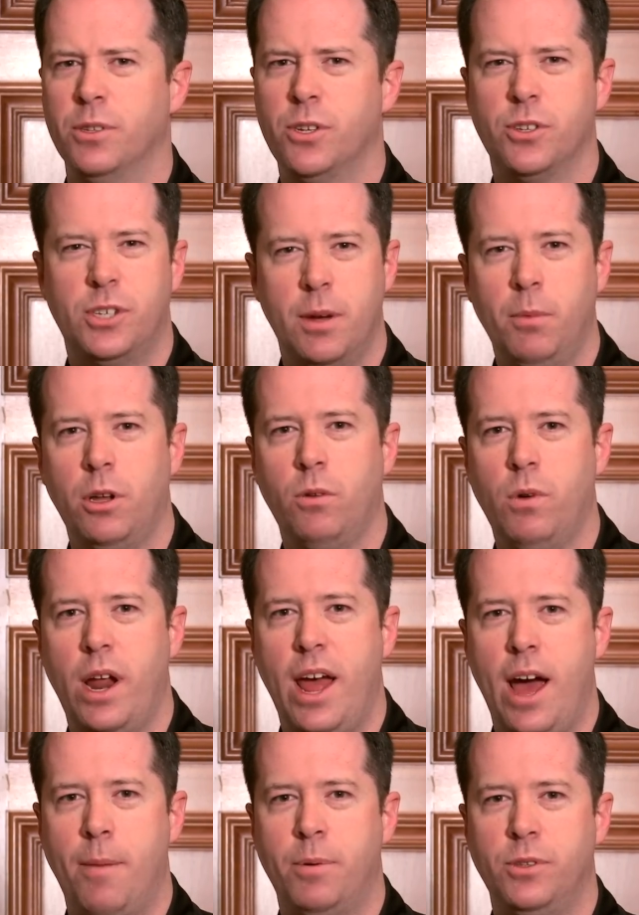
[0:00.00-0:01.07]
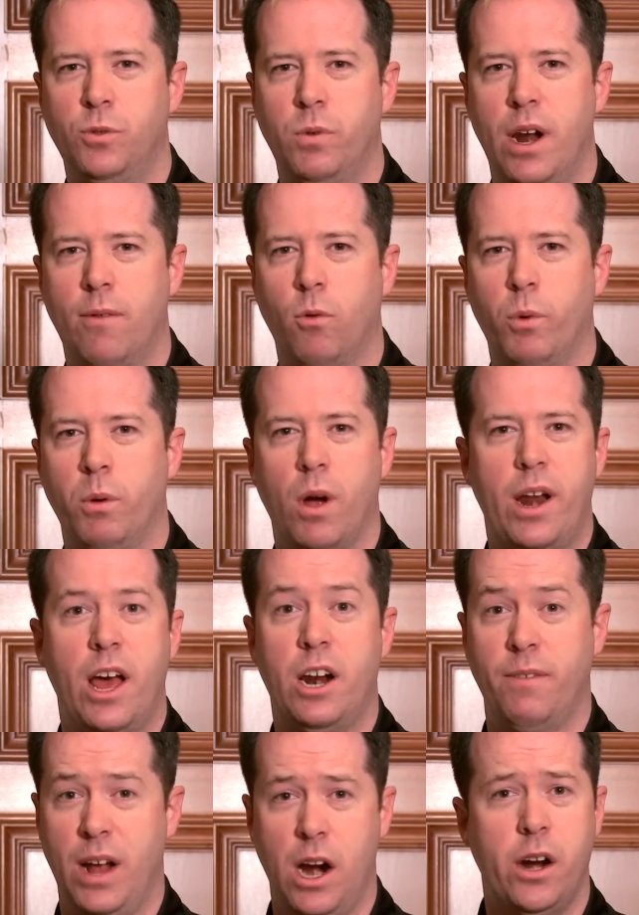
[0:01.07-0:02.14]
So similar to what happens whenever we run
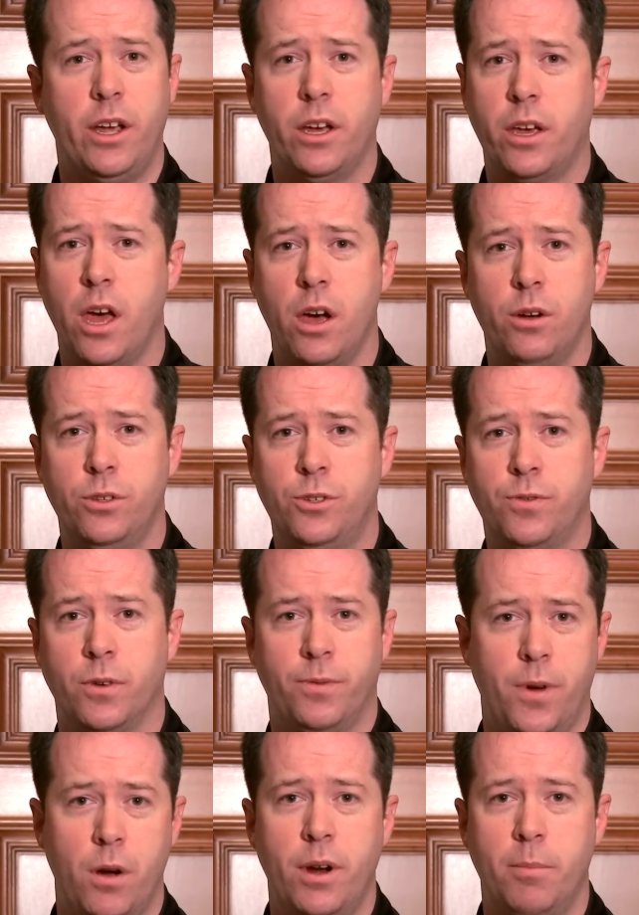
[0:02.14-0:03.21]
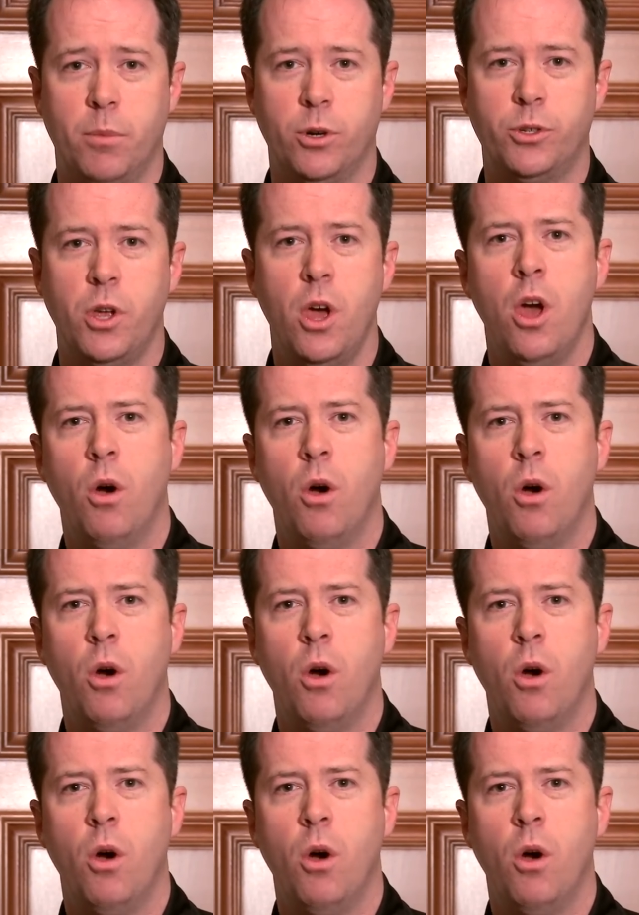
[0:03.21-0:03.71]
out of area codes for phone numbers,